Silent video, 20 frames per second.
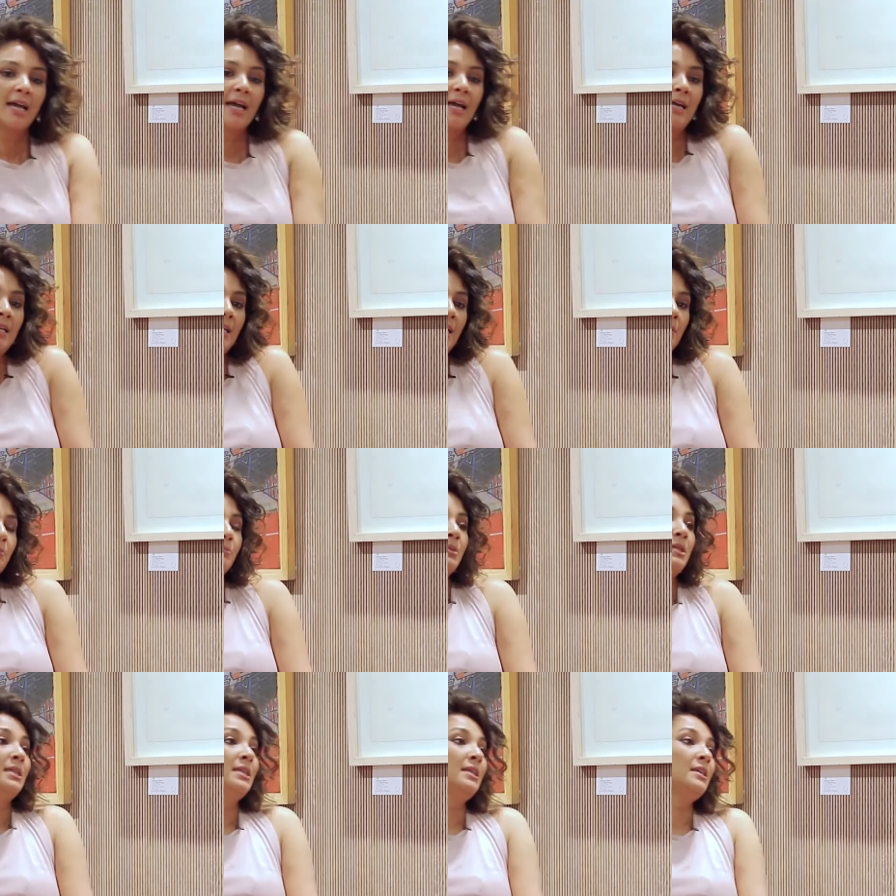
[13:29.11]
And I
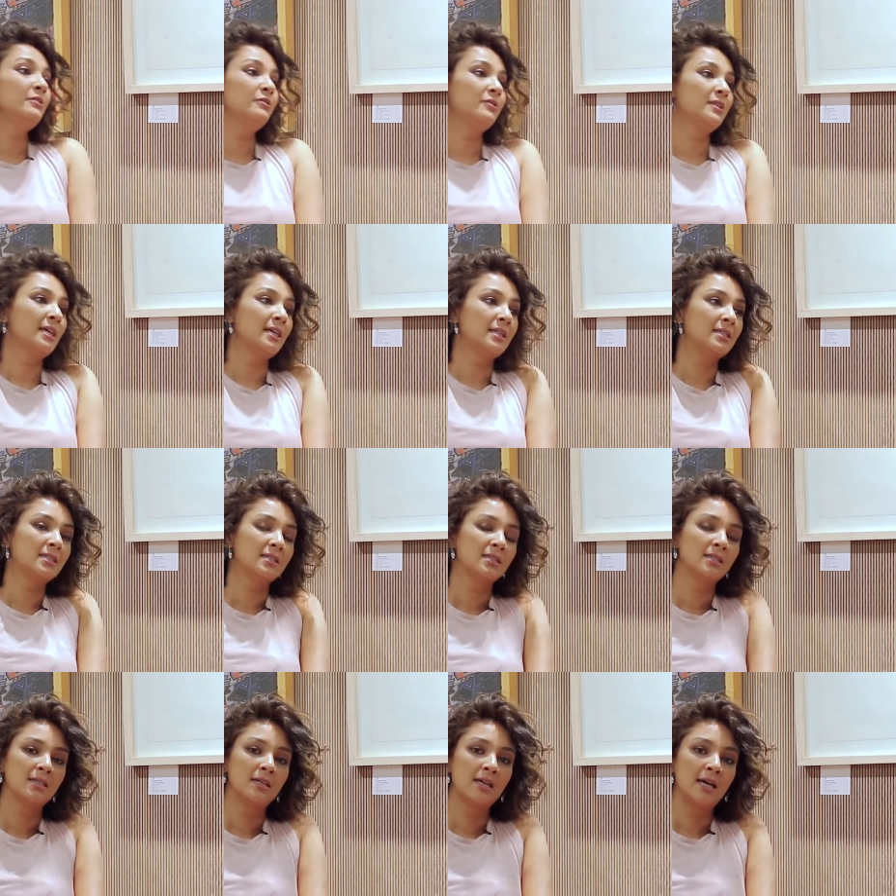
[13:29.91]
believe
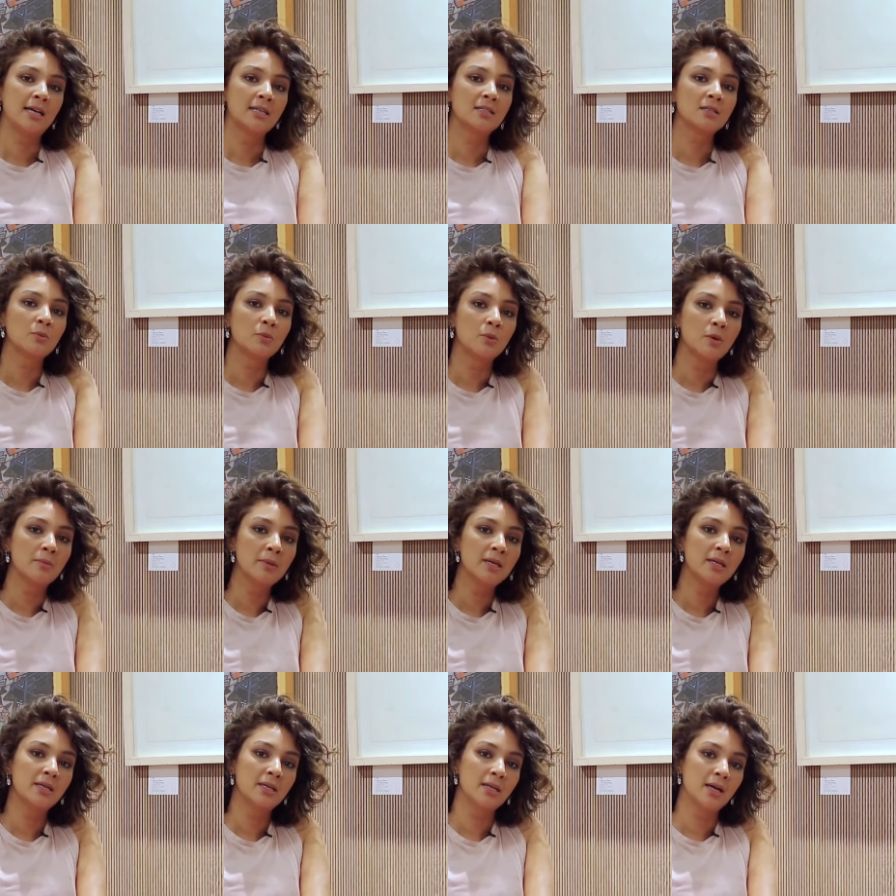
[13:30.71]
that as a
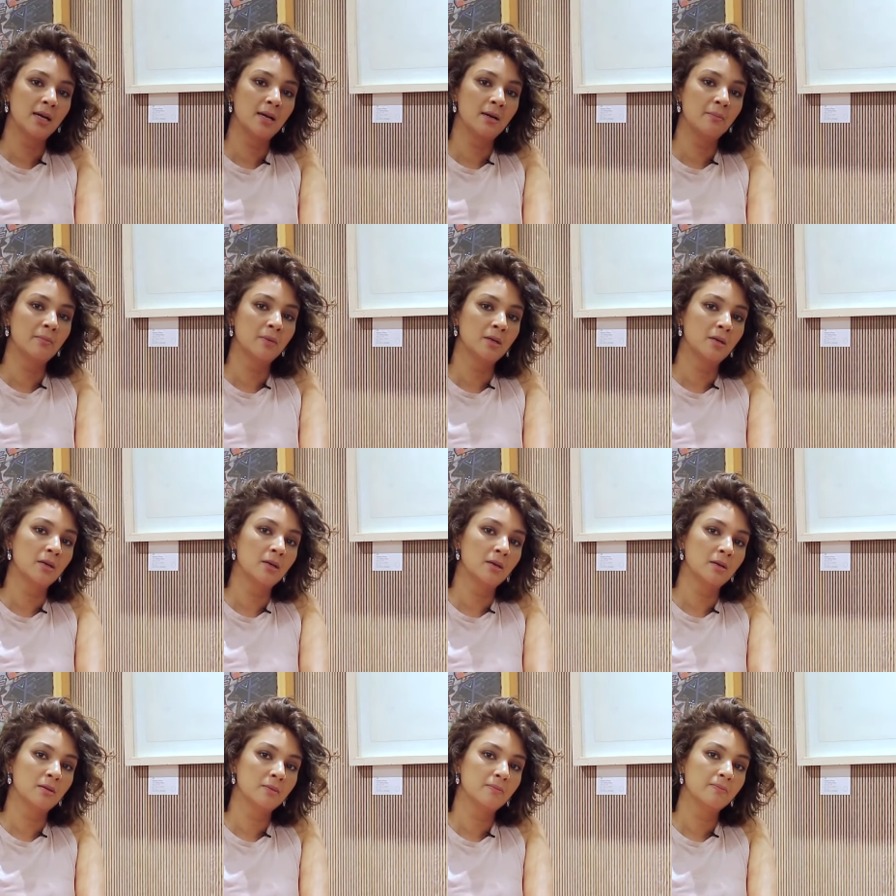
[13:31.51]
woman, I'm
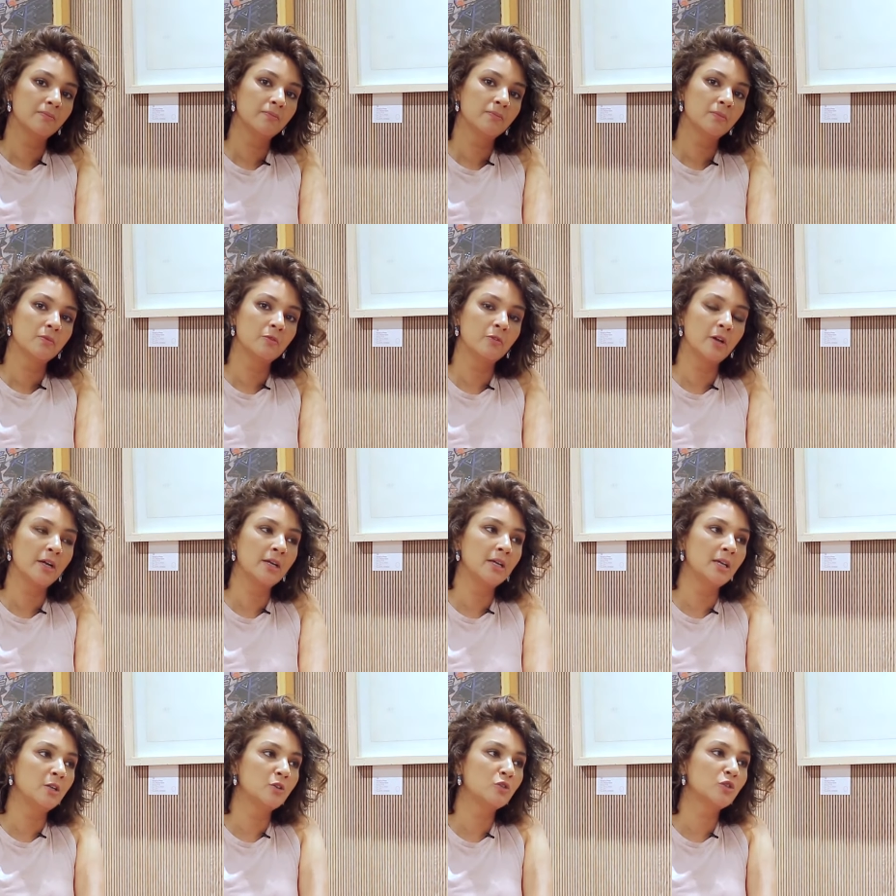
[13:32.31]
a
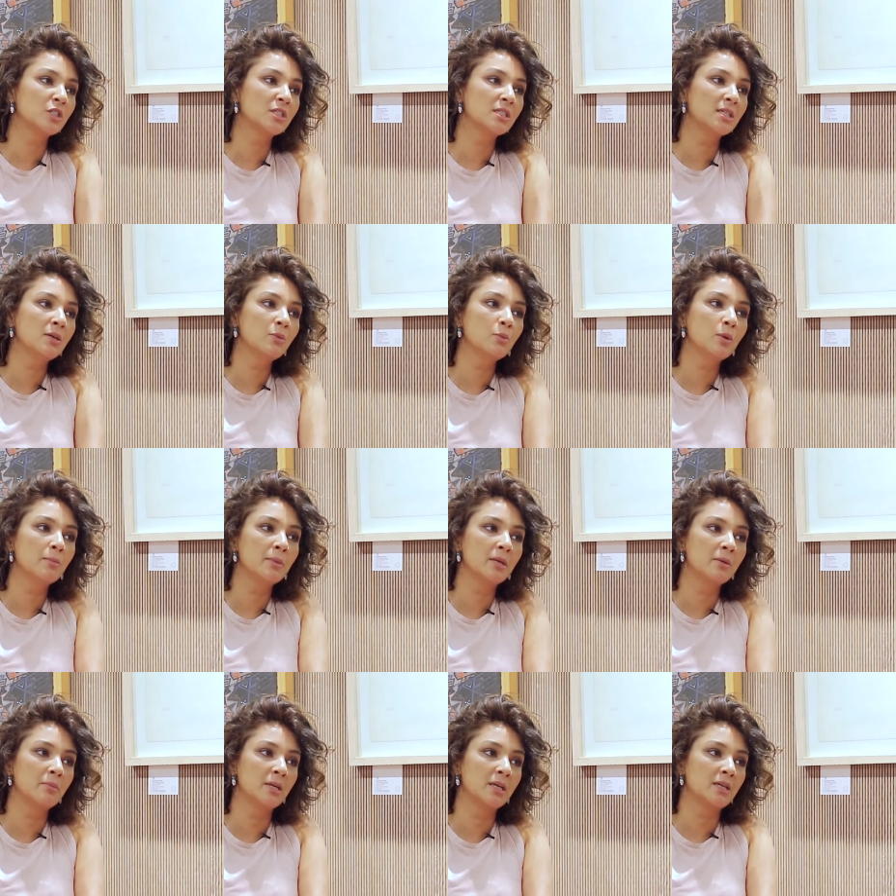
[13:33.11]
very interesting
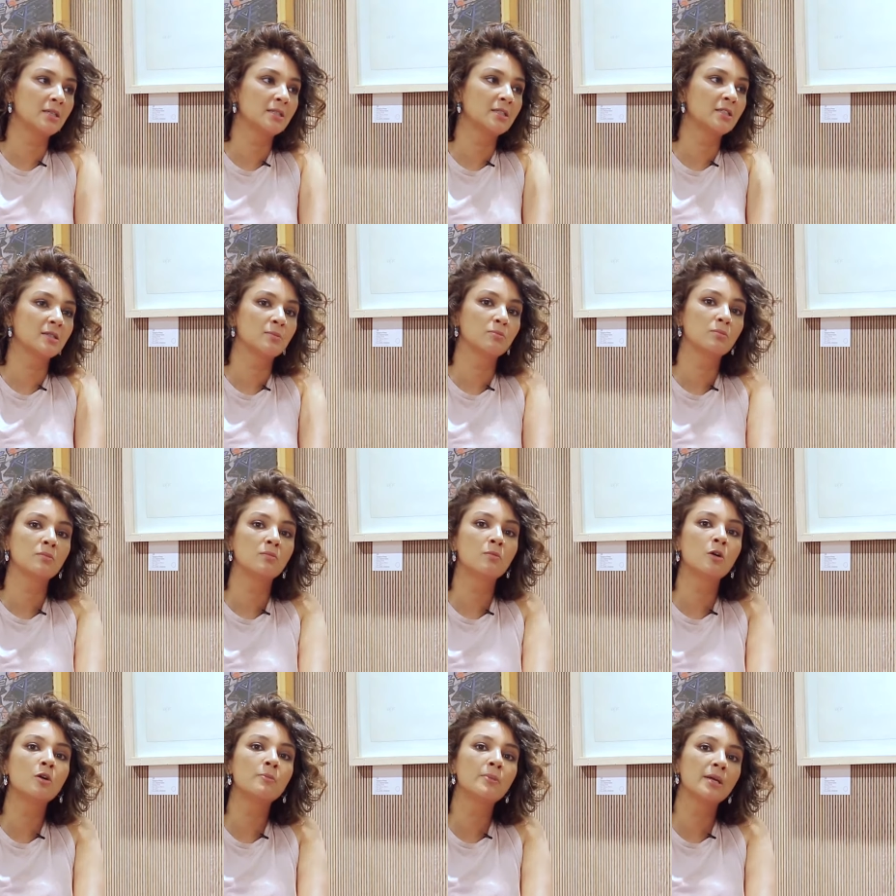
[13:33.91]
woman,
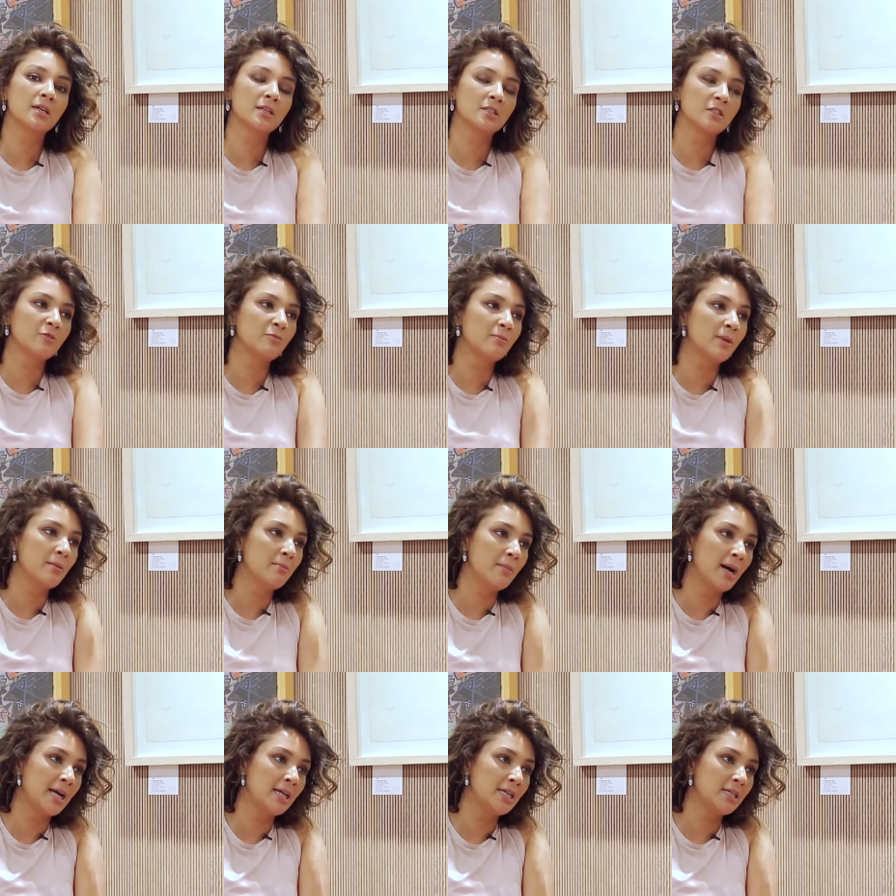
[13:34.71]
because more because of
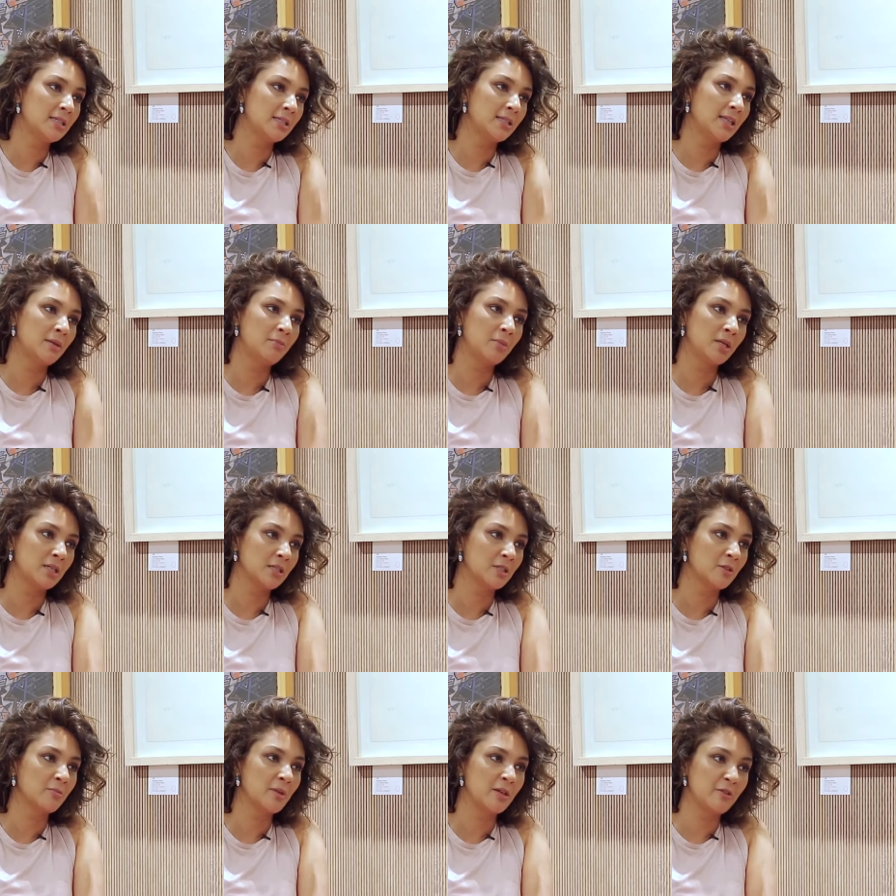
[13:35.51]
my mind than
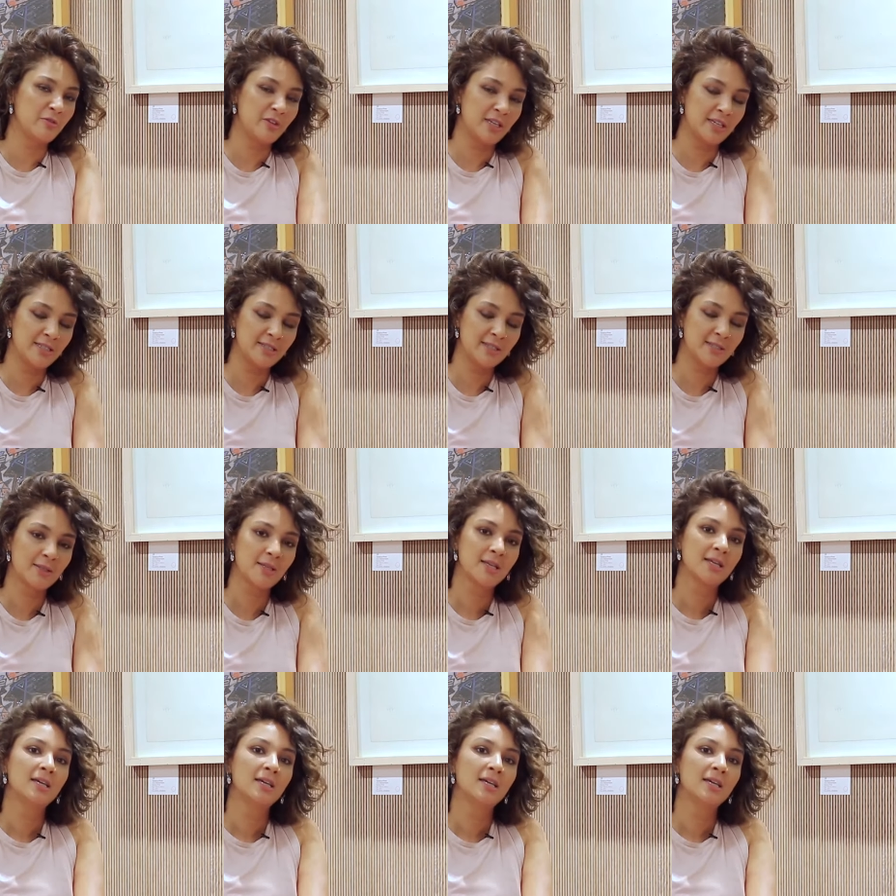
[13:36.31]
because of my face.